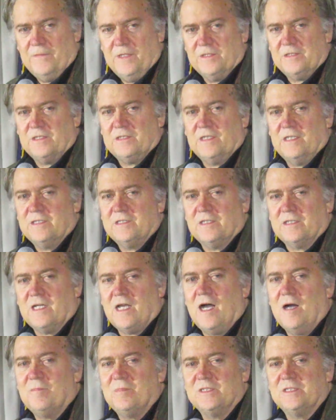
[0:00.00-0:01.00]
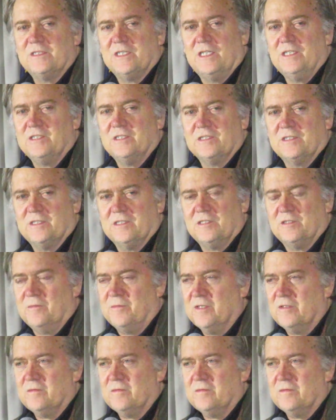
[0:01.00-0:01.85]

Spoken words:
It's a compensation system.